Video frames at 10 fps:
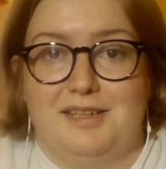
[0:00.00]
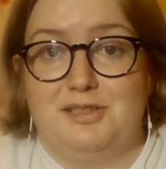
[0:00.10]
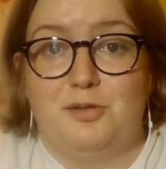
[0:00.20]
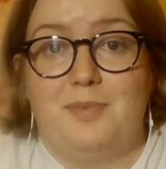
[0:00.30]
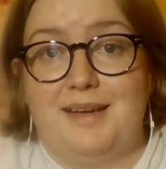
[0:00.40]

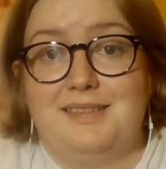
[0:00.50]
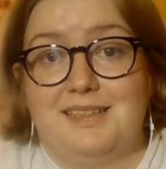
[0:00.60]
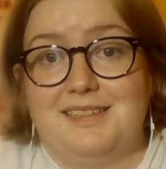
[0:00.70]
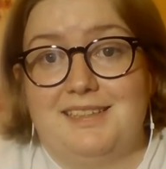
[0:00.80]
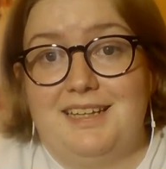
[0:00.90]
So
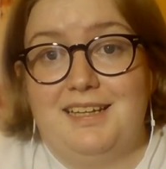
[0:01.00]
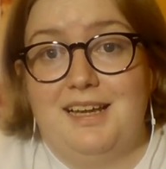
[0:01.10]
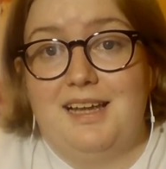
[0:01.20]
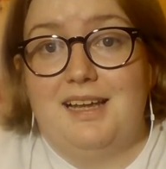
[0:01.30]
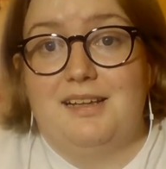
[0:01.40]
basically,
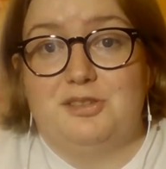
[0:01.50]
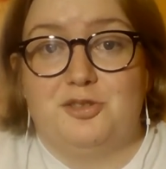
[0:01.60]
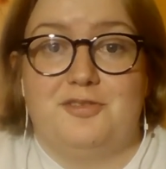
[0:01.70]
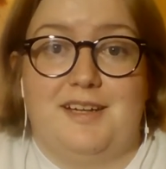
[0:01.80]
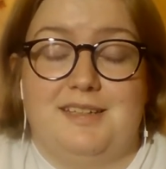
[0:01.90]

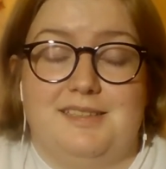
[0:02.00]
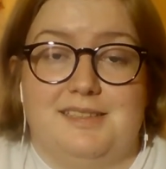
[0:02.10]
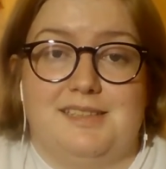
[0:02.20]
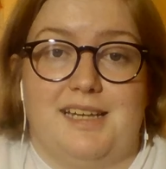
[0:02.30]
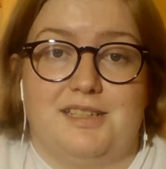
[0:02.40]

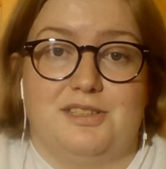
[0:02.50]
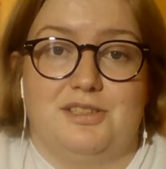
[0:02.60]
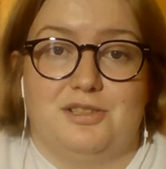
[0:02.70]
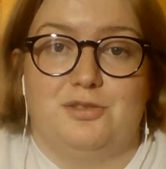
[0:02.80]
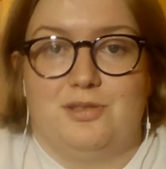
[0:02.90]
Gervase's
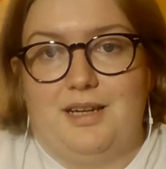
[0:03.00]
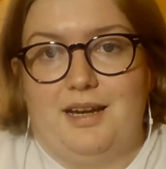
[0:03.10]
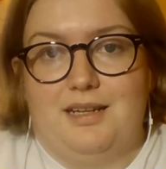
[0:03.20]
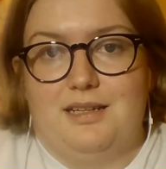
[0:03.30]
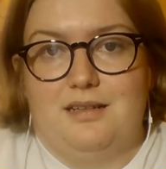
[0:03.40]
character
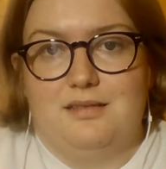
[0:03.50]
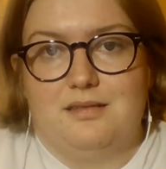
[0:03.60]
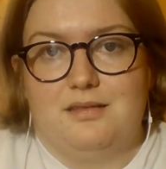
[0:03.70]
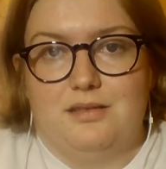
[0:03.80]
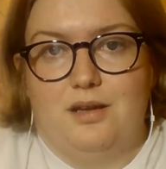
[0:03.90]
created
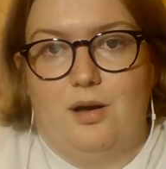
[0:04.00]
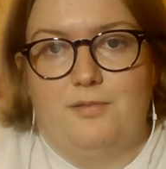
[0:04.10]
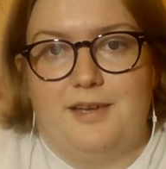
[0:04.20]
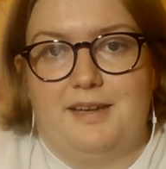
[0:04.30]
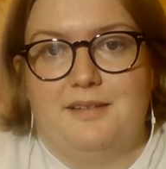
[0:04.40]

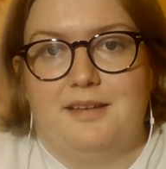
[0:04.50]
Yahweh,